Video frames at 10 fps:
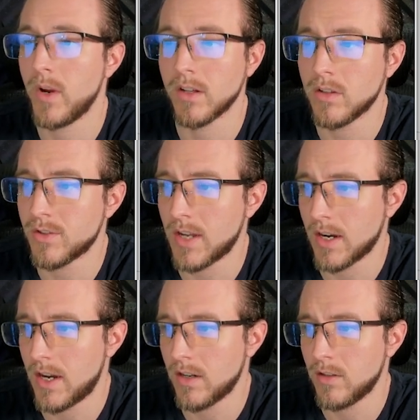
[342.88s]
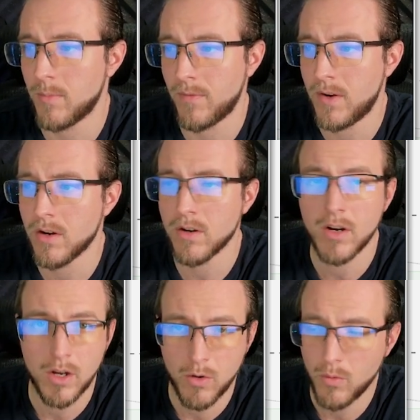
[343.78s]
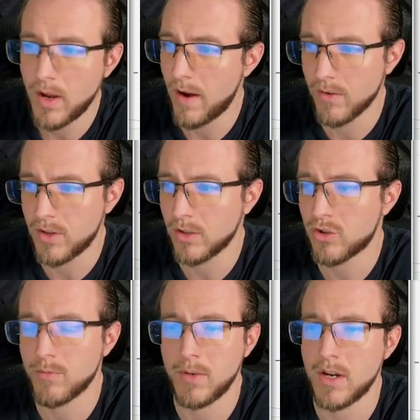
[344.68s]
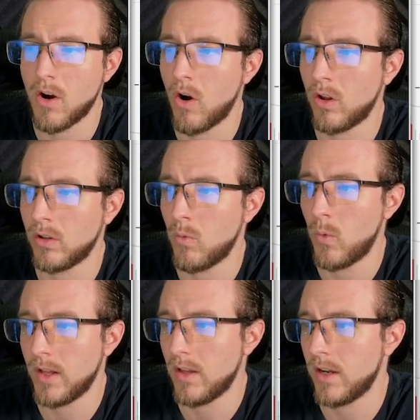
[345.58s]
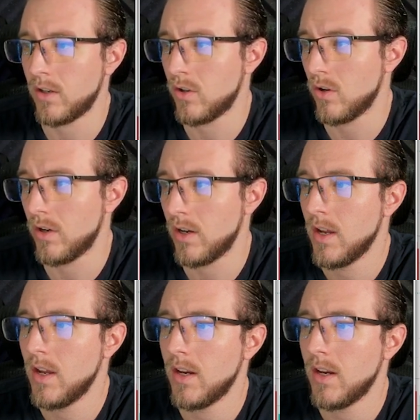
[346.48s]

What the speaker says: We can close that candle above here. Everything should be all well and good.